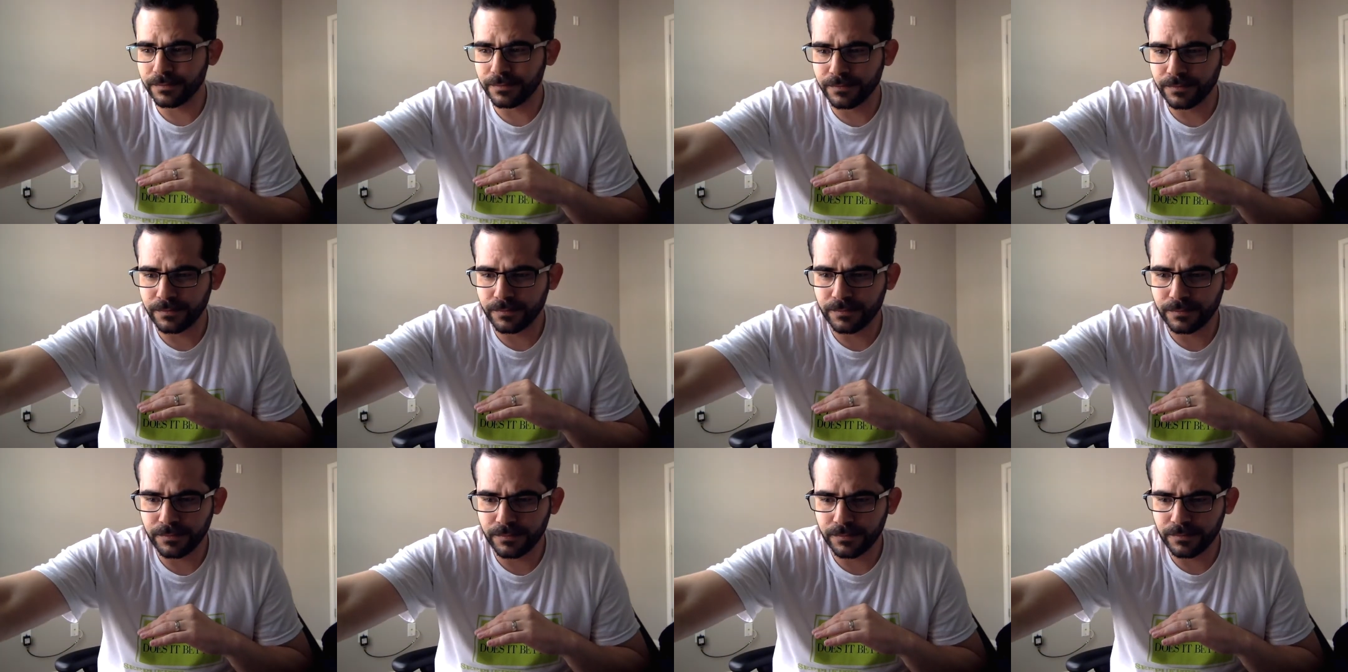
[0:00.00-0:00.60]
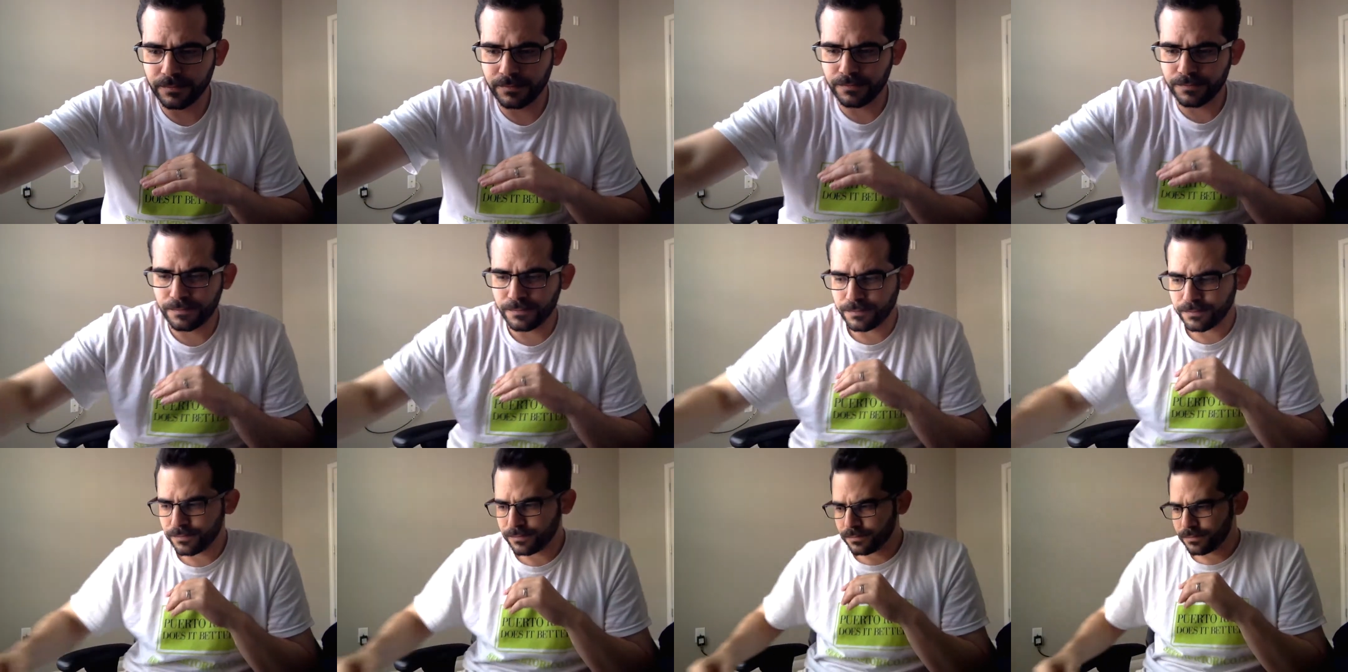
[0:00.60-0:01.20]

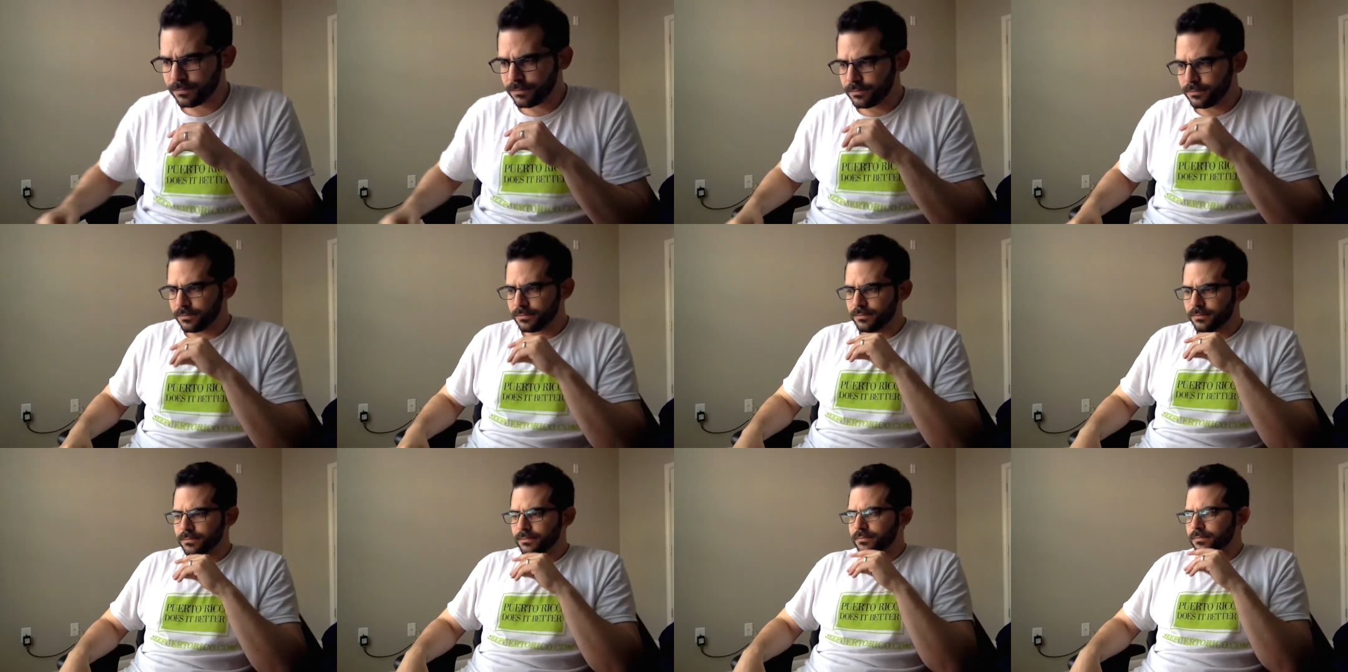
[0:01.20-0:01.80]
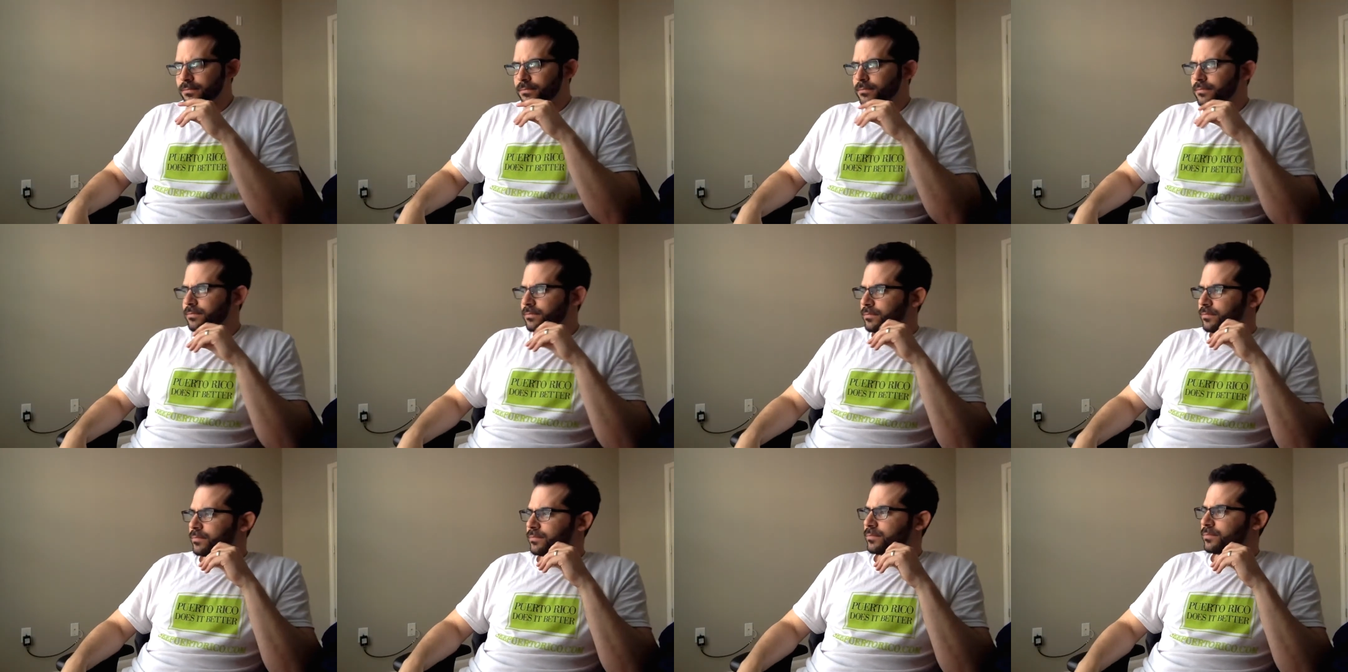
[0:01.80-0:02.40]

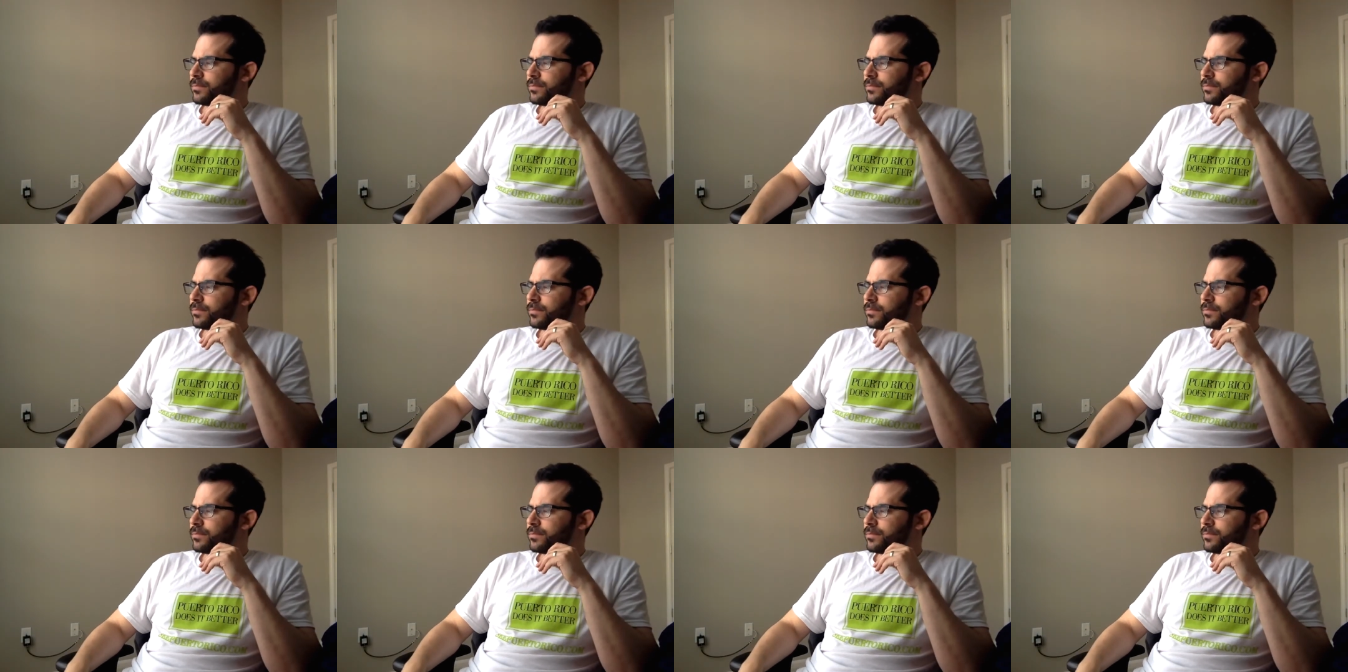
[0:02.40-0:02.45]
Nothing is said.